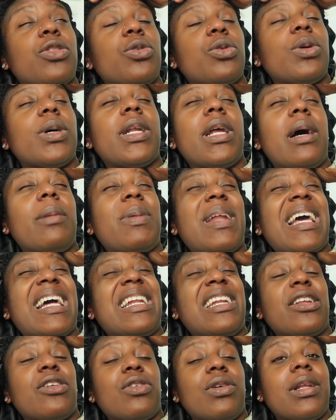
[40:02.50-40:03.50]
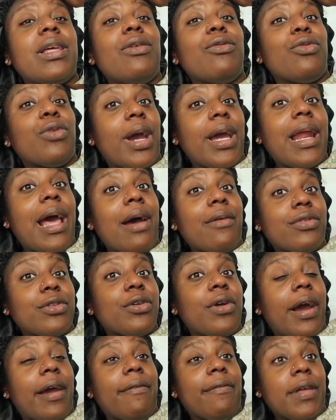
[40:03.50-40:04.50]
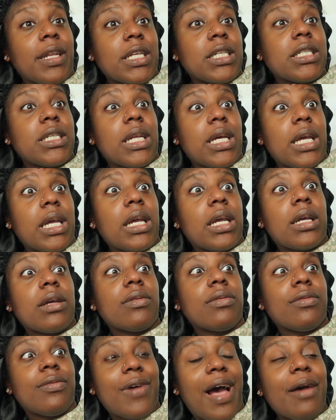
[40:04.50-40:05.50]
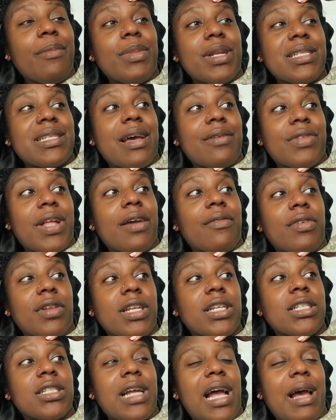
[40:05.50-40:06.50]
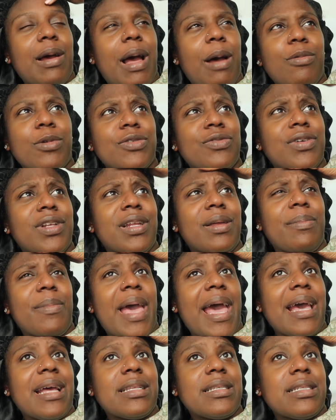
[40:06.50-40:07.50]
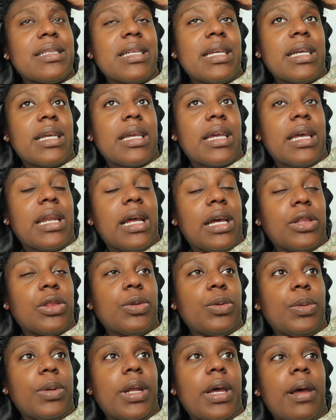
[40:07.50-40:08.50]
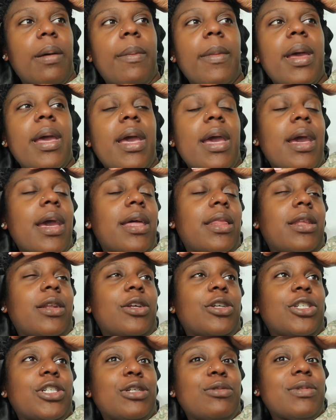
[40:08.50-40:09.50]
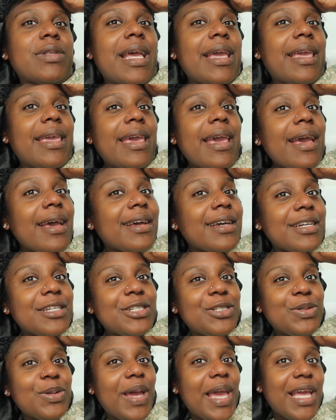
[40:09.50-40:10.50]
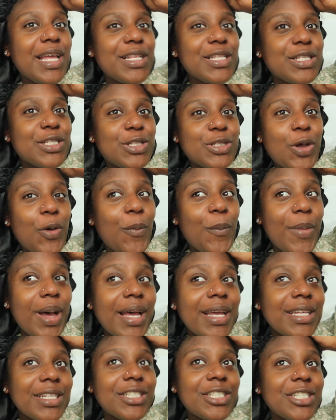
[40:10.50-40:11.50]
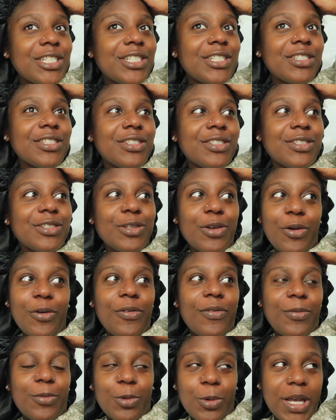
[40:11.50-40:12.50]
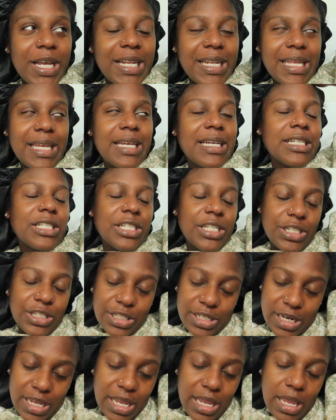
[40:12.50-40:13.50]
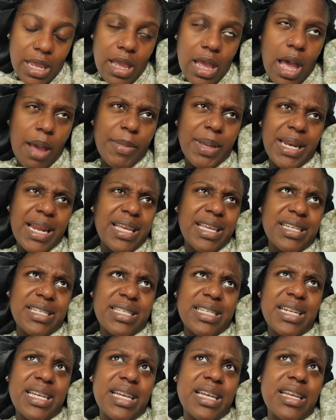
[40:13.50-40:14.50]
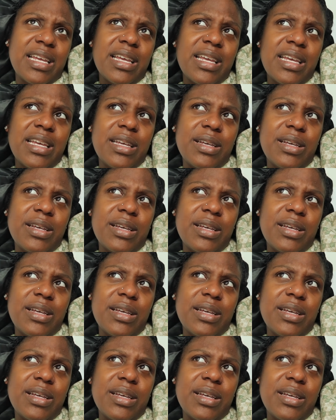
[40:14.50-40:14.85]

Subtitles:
threw it up like literally right after I finished. Like 5 minutes after I finished, I was feeling mad sick, and I threw it up. And the nurse, she was like, "Yeah, cause you ate so much so quickly." Cause yesterday, I mean not yesterday,